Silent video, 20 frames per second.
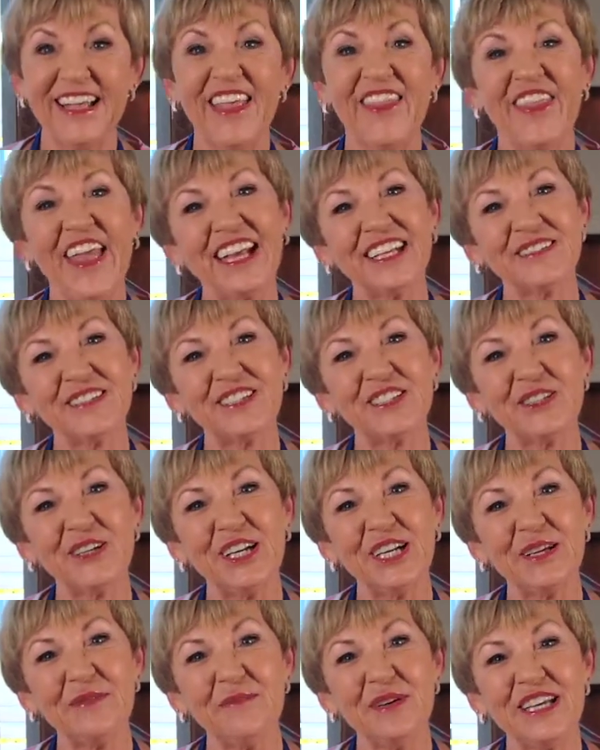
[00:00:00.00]
Thanks for
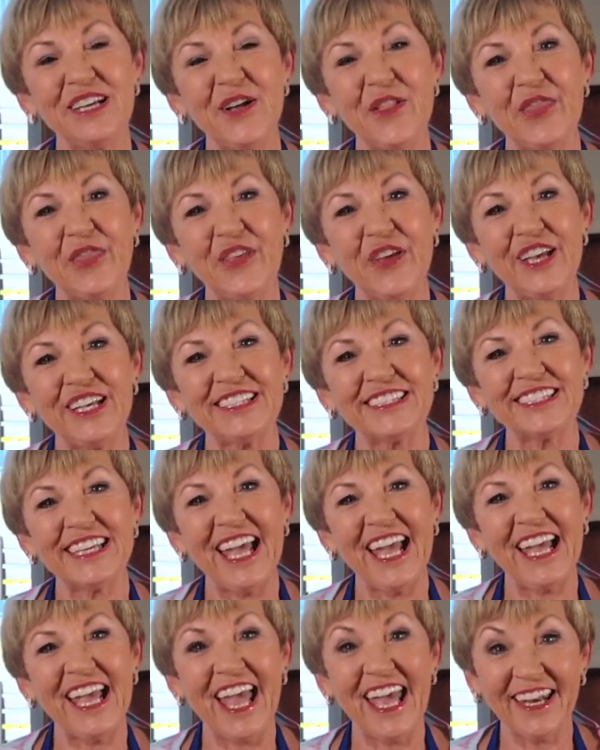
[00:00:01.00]
joining me on Thursday,